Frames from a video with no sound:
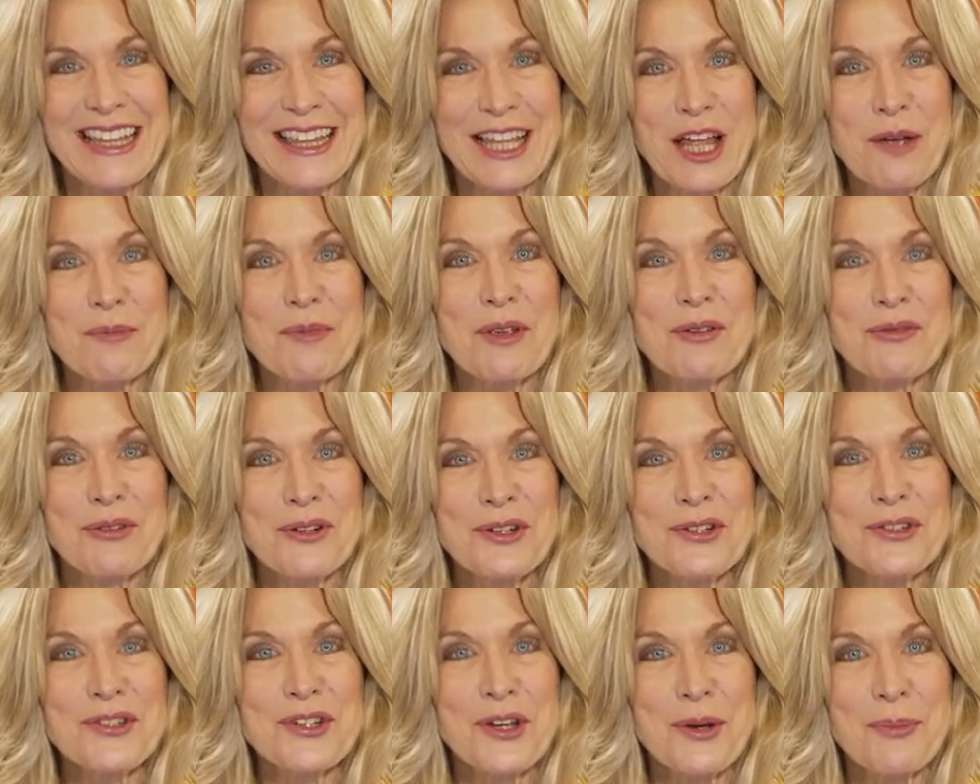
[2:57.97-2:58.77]
Let me
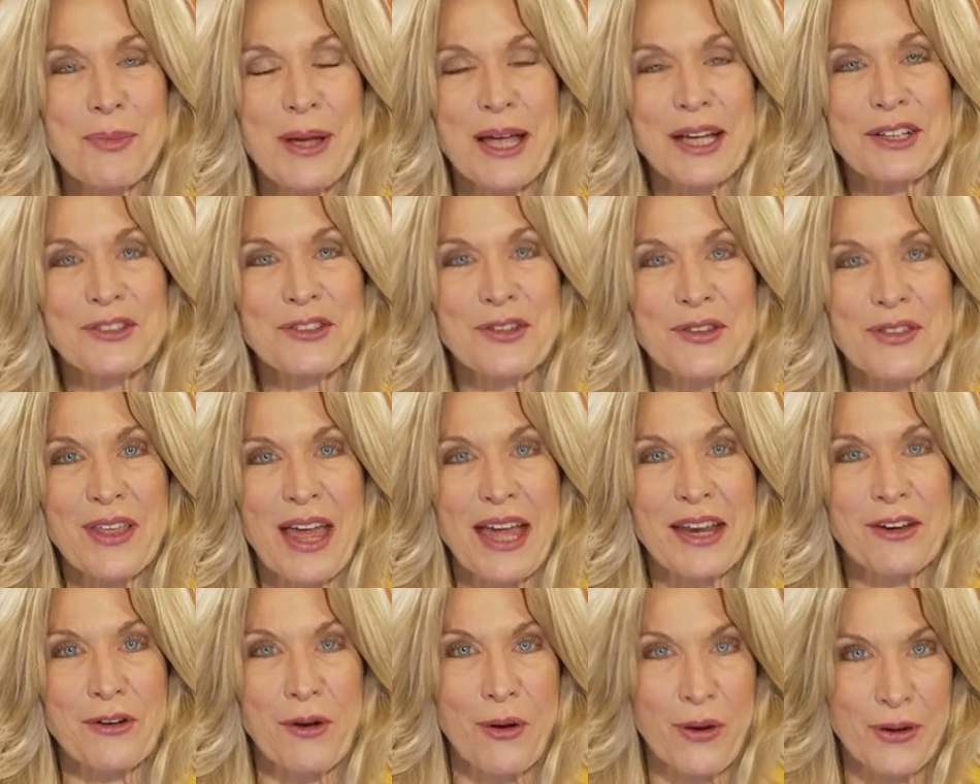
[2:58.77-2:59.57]
first go back to
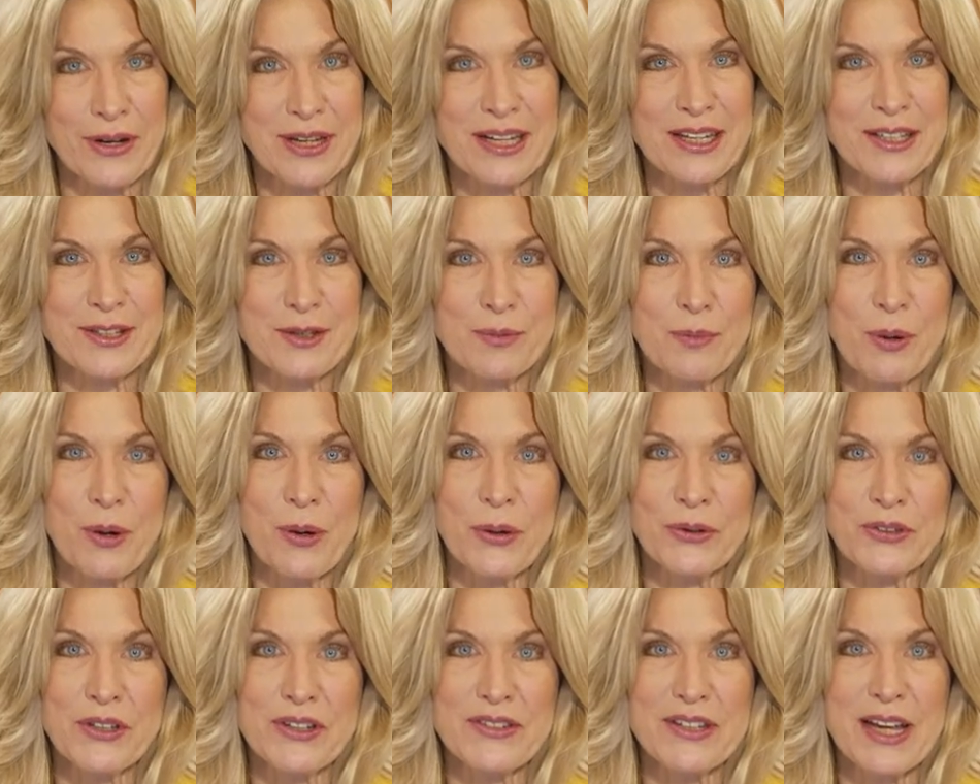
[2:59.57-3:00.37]
that audience
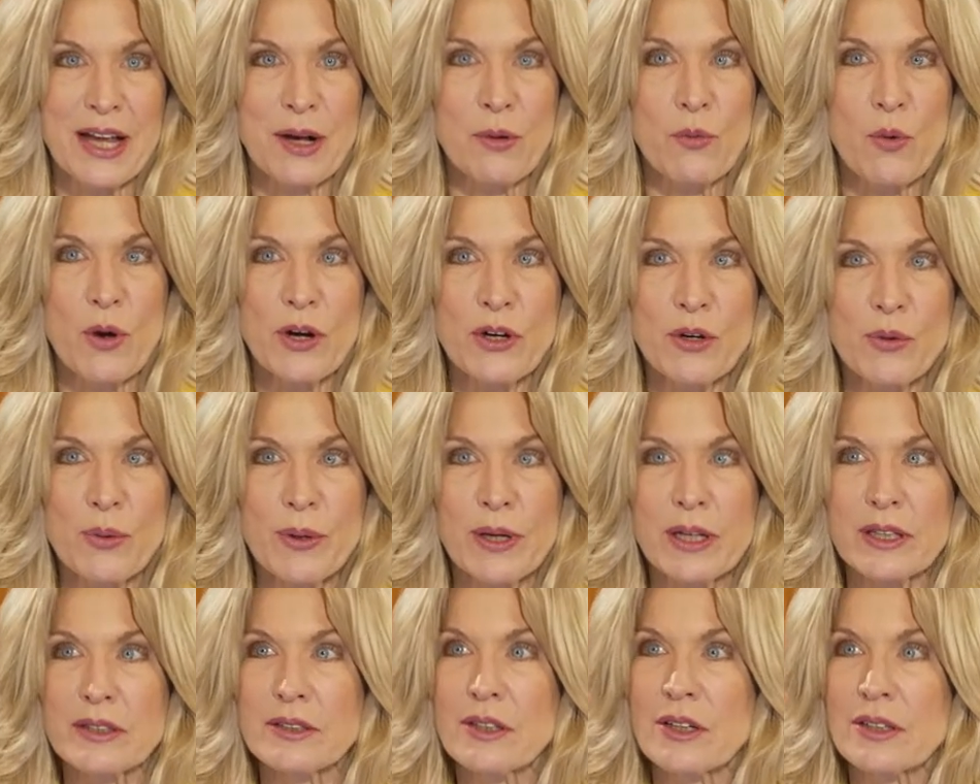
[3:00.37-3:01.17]
poll to take one
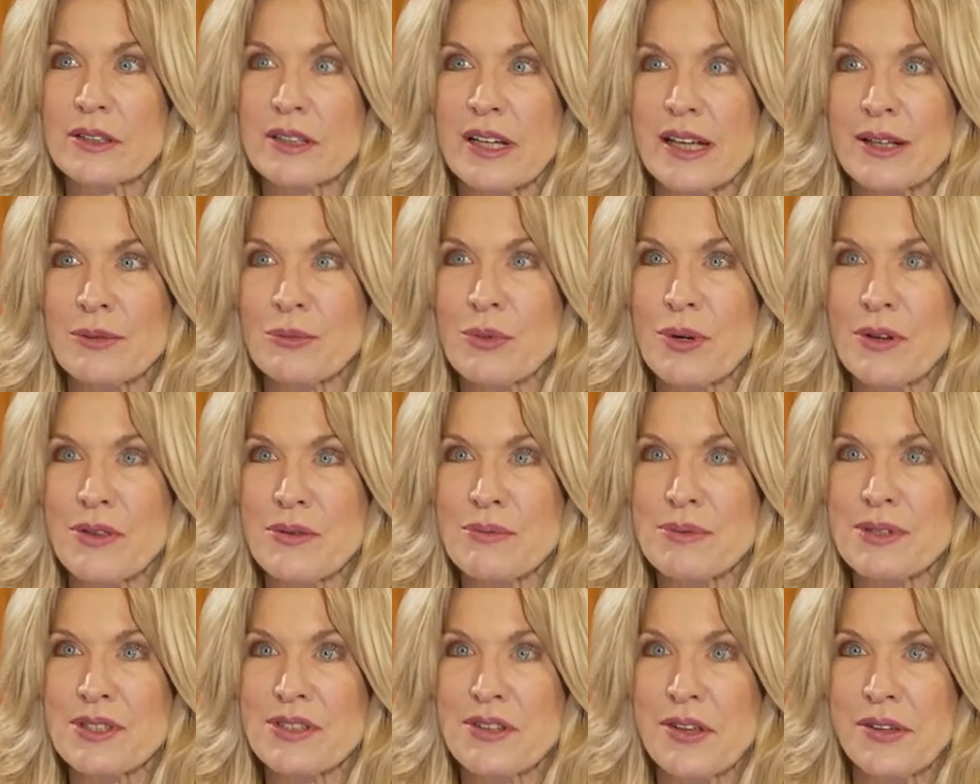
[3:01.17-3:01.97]
quick look at where
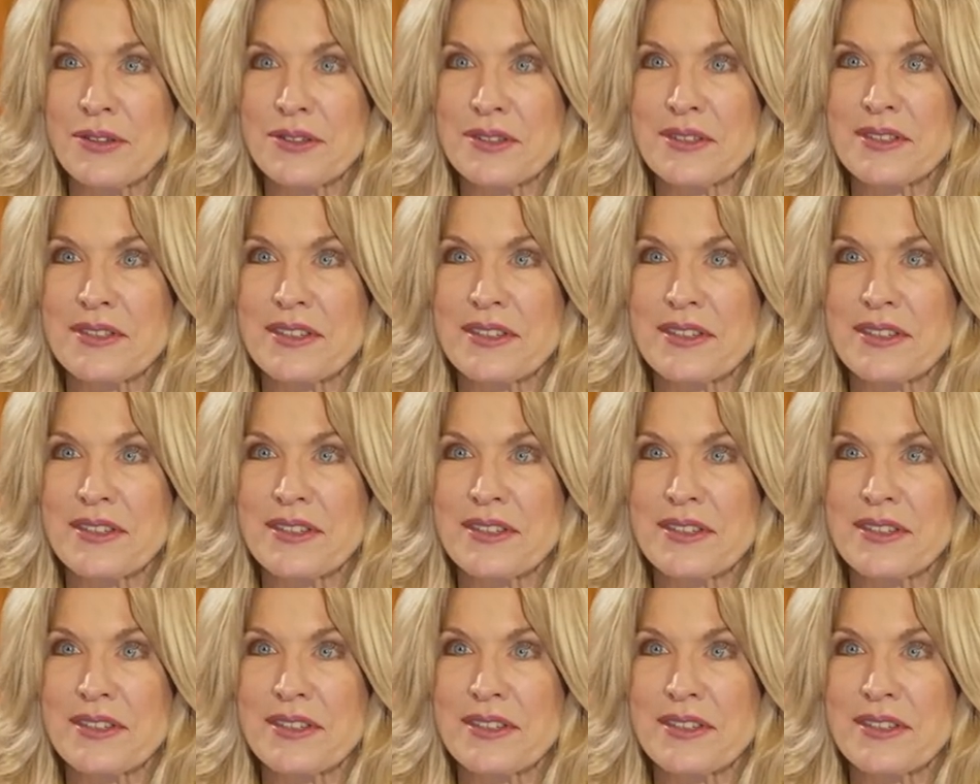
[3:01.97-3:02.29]
the results